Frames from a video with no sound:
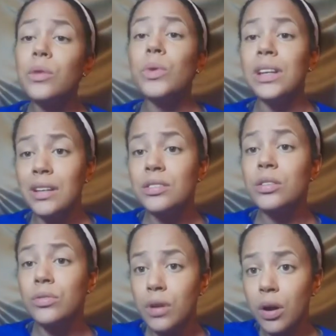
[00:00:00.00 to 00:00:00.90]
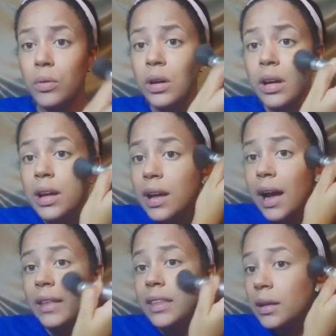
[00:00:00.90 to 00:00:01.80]
I think we need to grow.
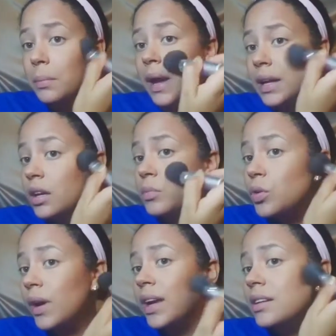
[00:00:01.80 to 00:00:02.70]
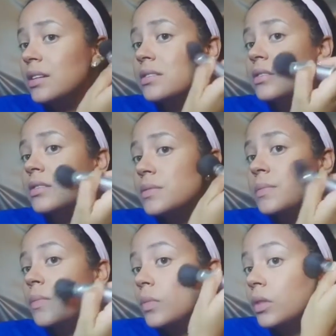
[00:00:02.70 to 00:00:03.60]
I think Manny MUA needs
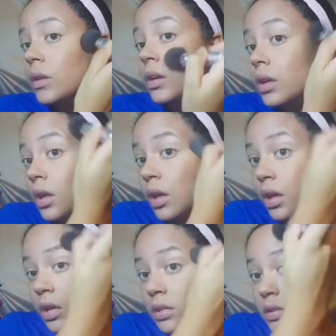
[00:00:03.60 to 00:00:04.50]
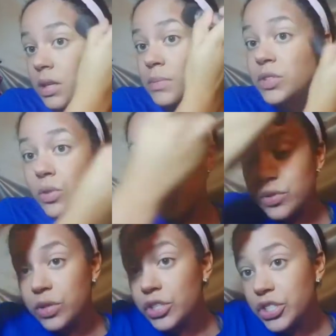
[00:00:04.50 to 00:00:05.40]
some
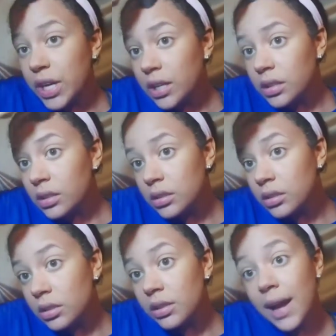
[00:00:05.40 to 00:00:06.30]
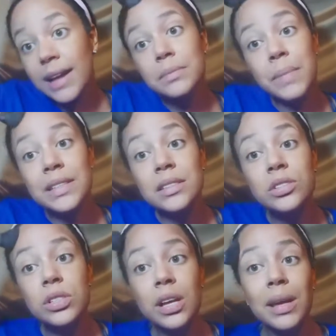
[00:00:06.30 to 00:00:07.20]
soul searching. I
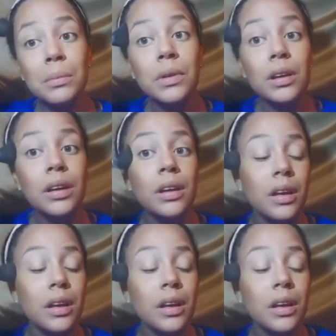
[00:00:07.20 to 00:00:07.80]
messaged him.